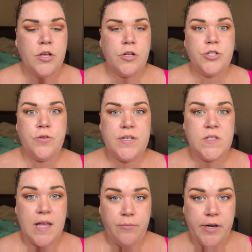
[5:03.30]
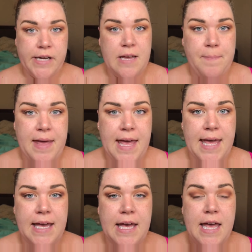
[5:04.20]
You'll notice that we're
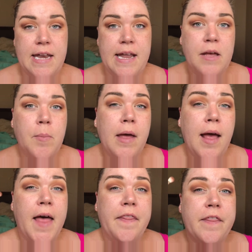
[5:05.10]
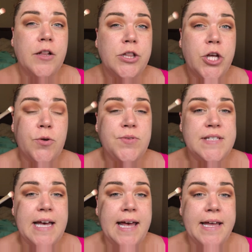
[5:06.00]
keeping Enigma on the low
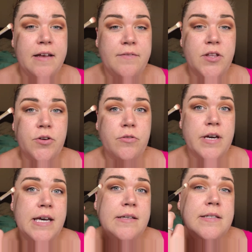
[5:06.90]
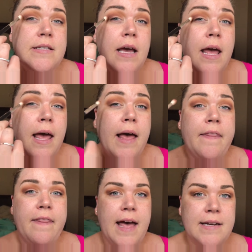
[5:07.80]
side of the crease,
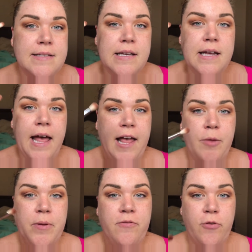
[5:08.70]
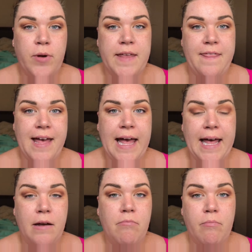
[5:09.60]
and that is gonna help avoid
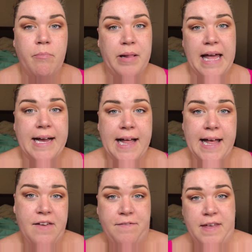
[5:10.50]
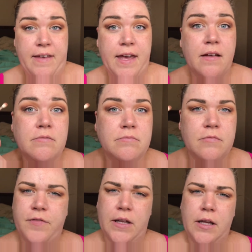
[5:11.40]
that black eye feeling.
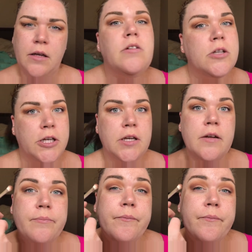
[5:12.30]
Look.